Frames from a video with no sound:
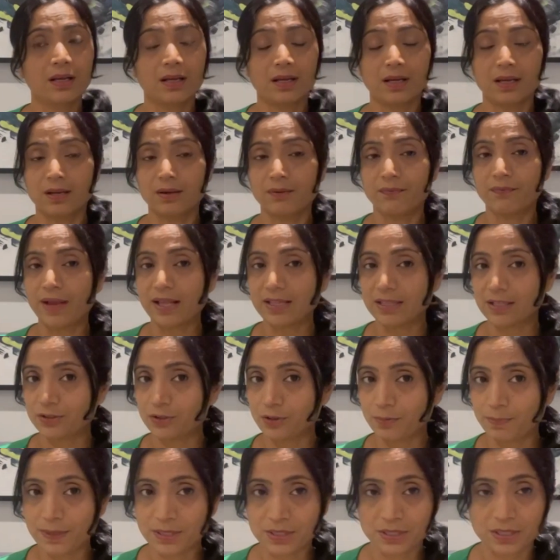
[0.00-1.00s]
whether
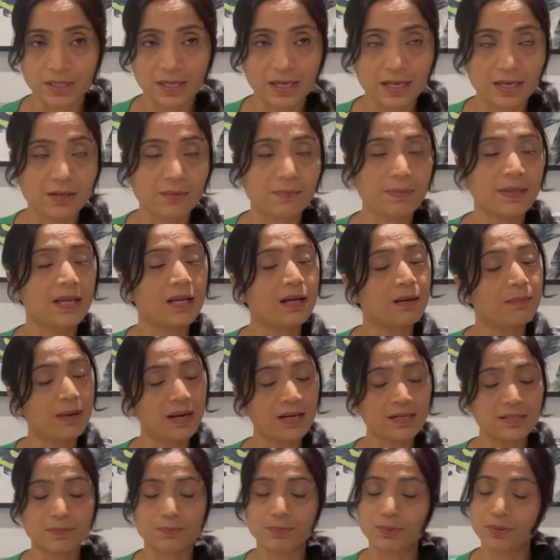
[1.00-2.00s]
your patient can obey
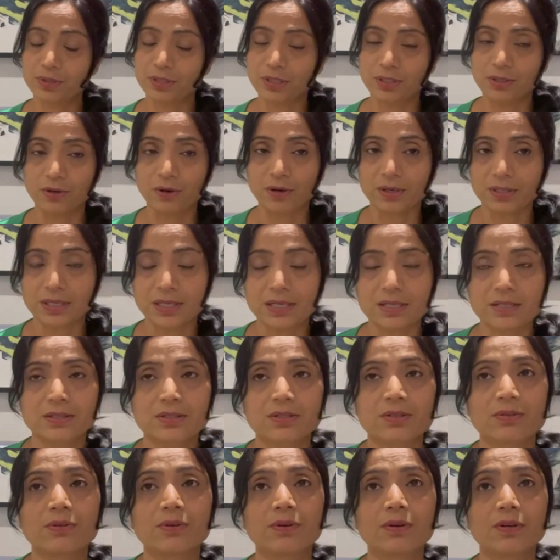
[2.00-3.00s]
commands, put the dot in.
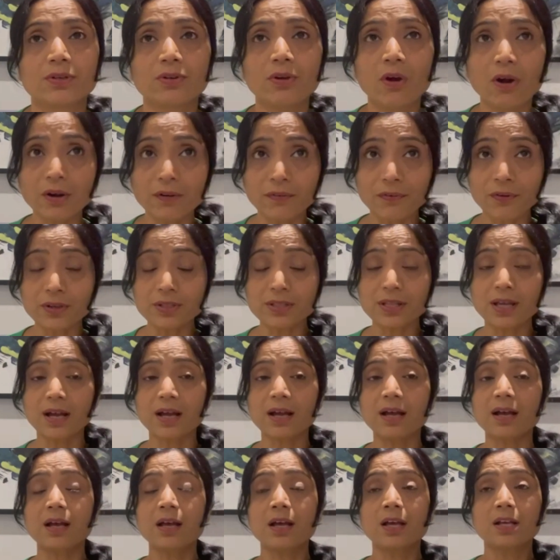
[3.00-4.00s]
So dot for
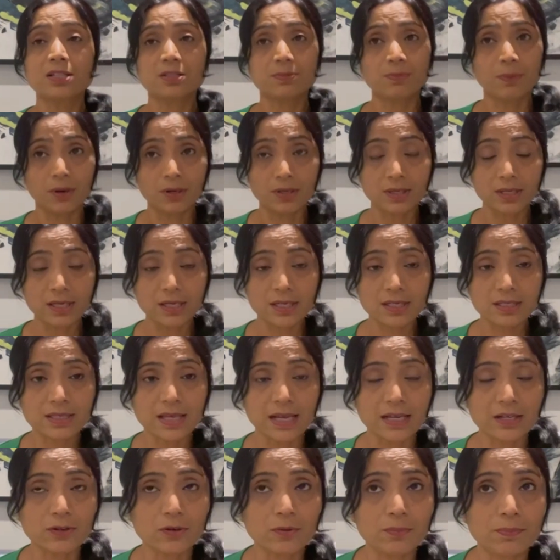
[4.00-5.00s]
the spontaneous
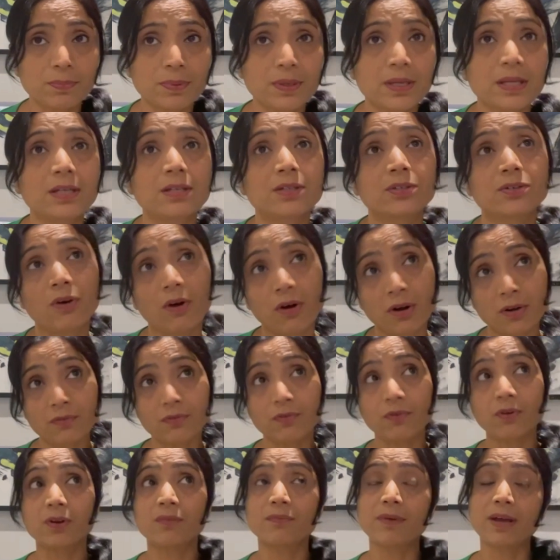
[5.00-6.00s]
eye opening, dot
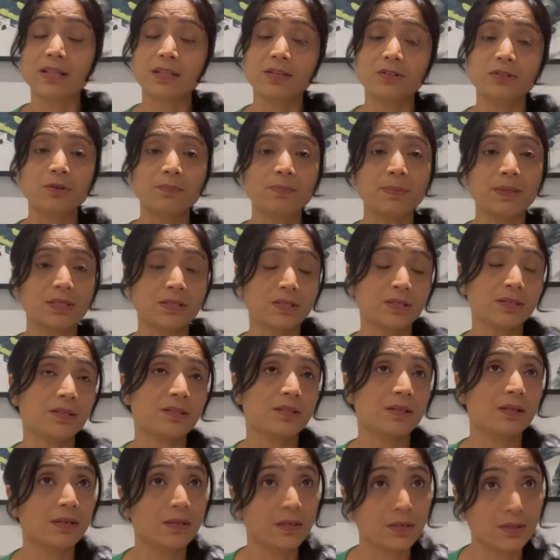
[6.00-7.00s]
for whether your patient
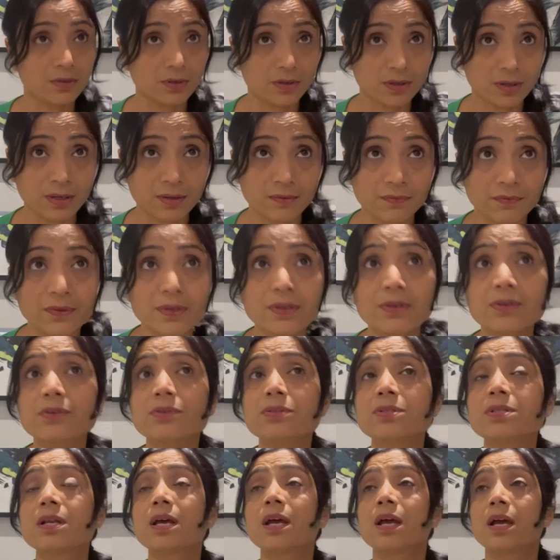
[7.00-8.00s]
is alert or
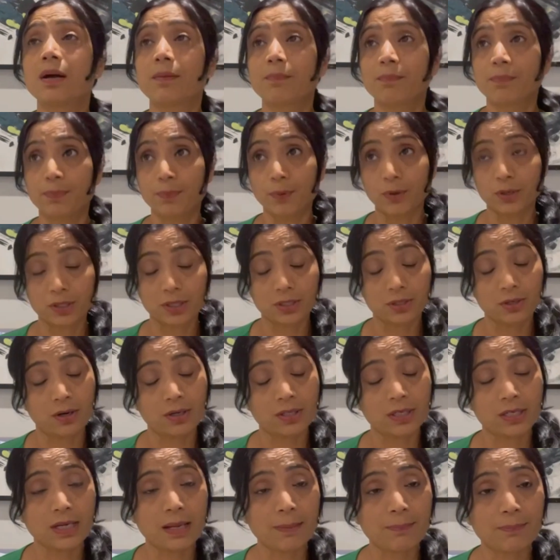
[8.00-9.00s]
confused, put the
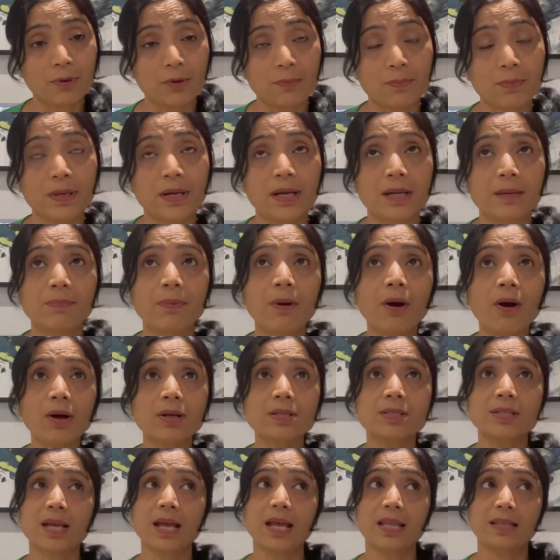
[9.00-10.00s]
dot in appropriate
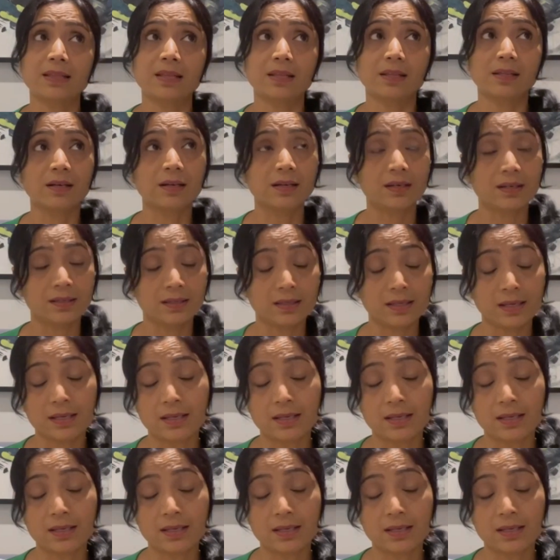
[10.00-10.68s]
box, and the third